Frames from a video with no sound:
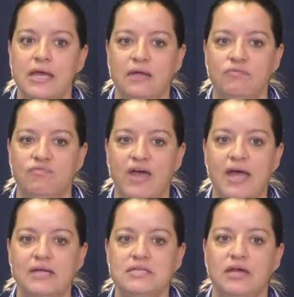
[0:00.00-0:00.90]
In
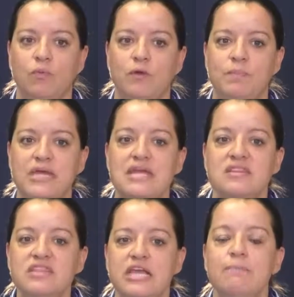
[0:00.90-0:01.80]
fact, it would be
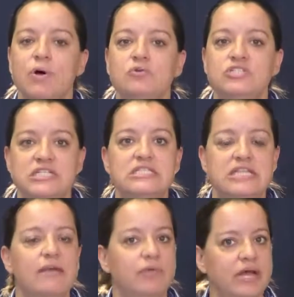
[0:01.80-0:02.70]
the most
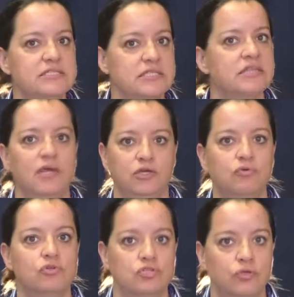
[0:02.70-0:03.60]
destabilizing thing you
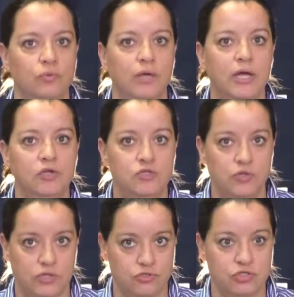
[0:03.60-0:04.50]
could do to
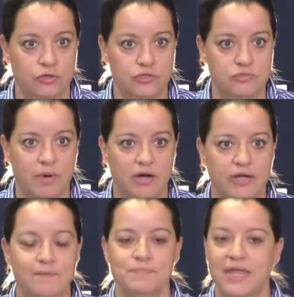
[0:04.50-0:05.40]
the insurance
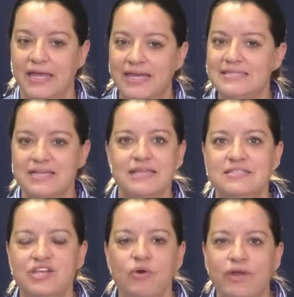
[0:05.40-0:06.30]
market. He
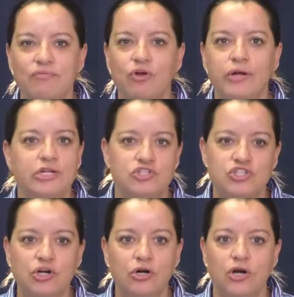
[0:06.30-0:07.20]
says, you know, if you're an
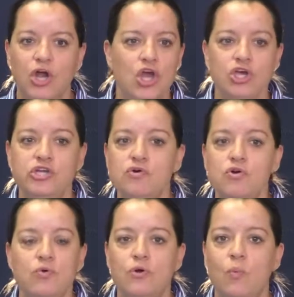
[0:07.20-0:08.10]
insurer, you
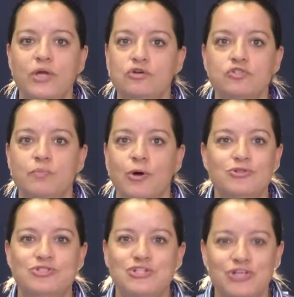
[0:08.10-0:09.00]
don't know what you're
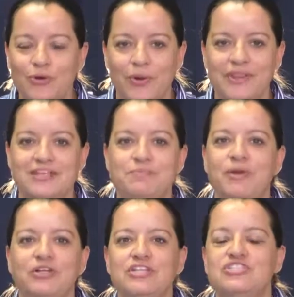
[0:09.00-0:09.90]
supposed to do. That's
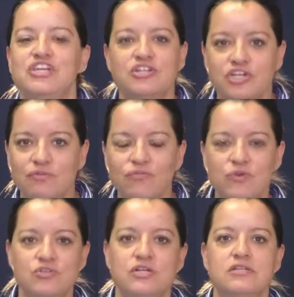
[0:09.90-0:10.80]
building such
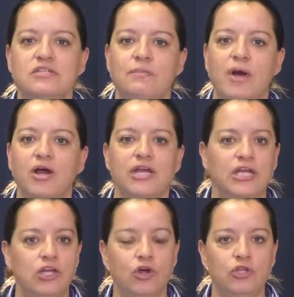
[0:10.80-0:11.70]
confusion into the market.
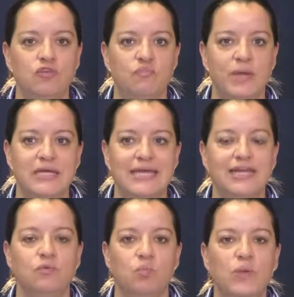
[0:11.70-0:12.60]
Here you've been
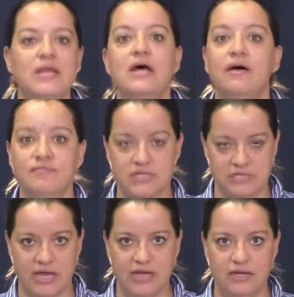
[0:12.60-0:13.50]
getting rid of this
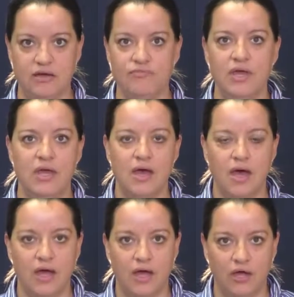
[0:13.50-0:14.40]
kind of
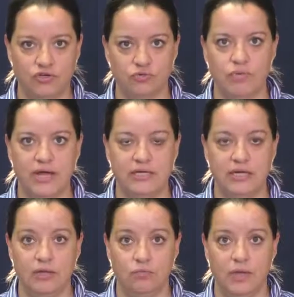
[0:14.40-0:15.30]
underwriting
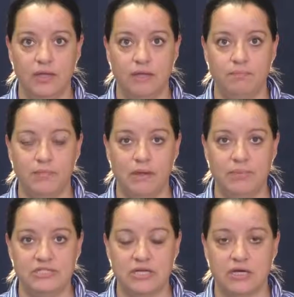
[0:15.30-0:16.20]
in,
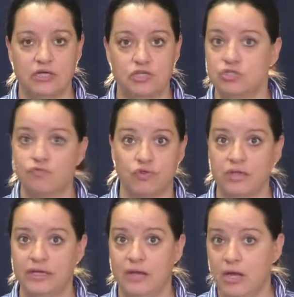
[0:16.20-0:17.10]
based on condition for
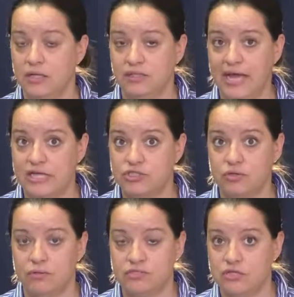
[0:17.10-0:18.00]
the last,
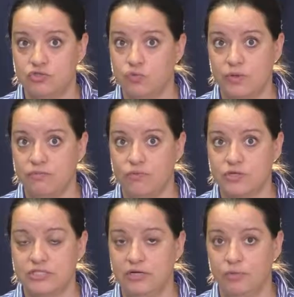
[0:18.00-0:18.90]
since
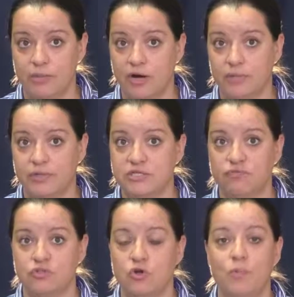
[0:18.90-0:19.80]
2014 when the marketplace
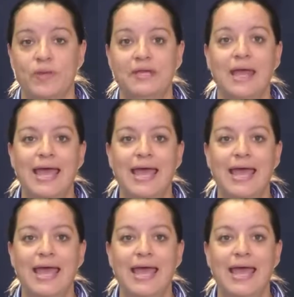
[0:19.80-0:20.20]
first opened,